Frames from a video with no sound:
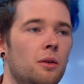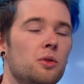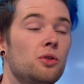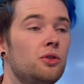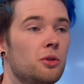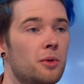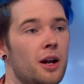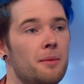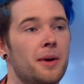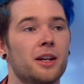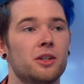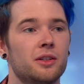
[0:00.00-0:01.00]
well youtube kind of
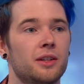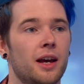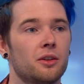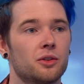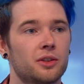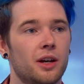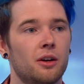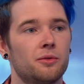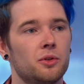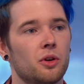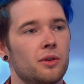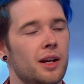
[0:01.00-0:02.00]
manages that yourself
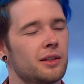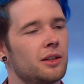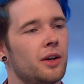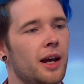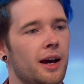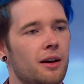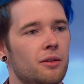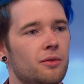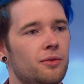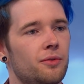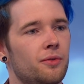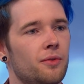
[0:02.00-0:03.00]
you don't right. necessarily have
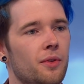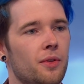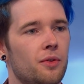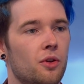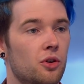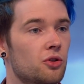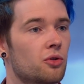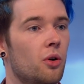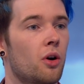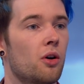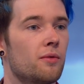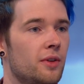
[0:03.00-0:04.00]
the
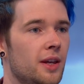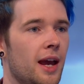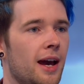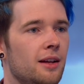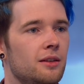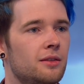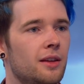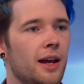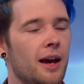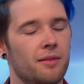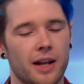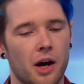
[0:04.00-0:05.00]
control over the ads they
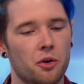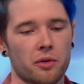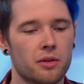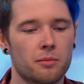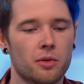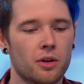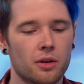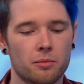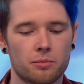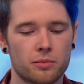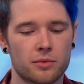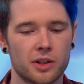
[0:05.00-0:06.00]
have an algorithm that
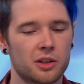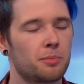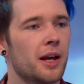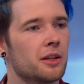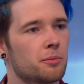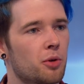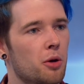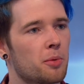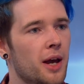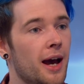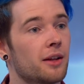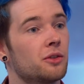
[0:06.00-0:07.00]
displays
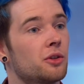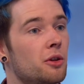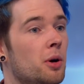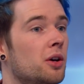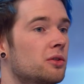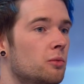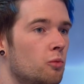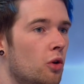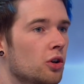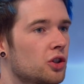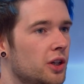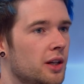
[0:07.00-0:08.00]
appropriate ads to the person
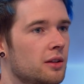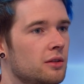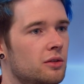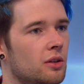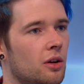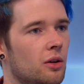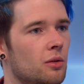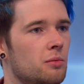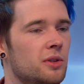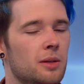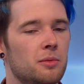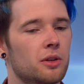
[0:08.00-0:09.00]
watching. So
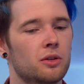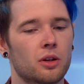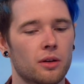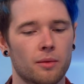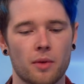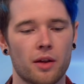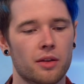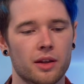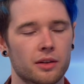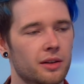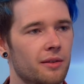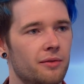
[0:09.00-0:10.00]
similar to other
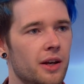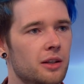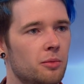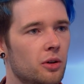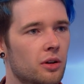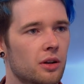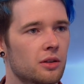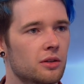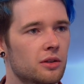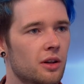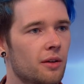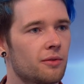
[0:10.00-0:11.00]
things like Facebook and
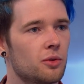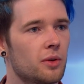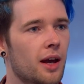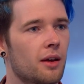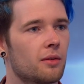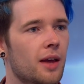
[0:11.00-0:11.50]
stuff, mm. you get